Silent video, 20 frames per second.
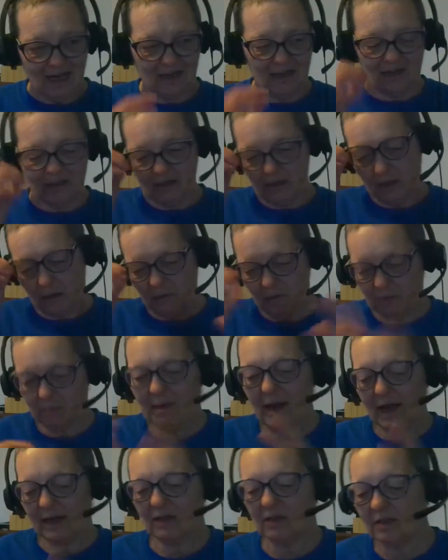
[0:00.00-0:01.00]
and then they went
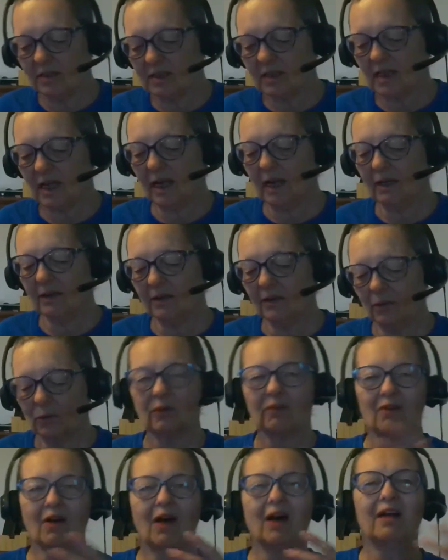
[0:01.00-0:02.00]
back to say the
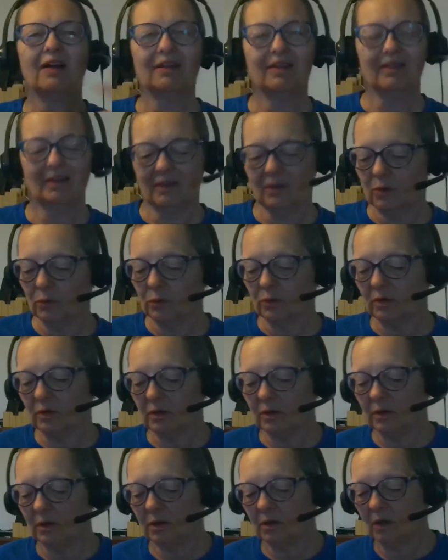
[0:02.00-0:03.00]
lord god the lord
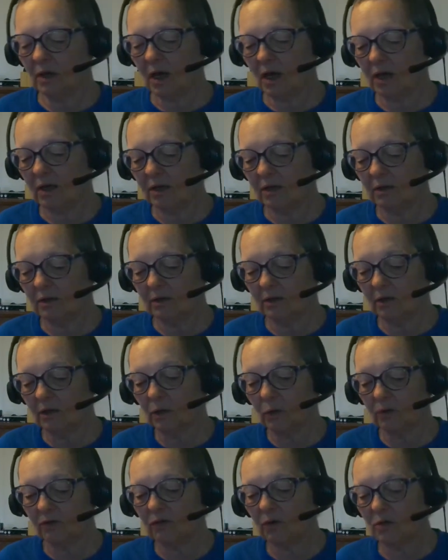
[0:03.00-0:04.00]
God, the
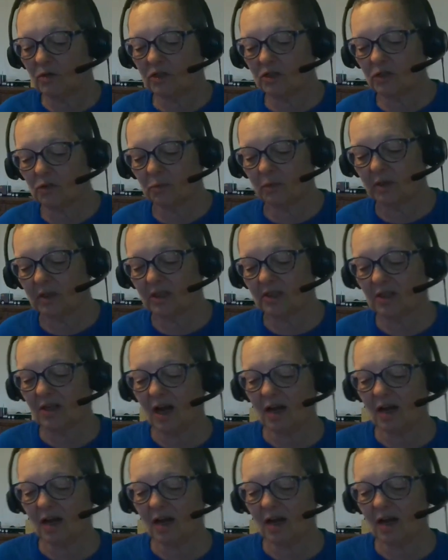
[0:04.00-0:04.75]
Lord of hosts is with us.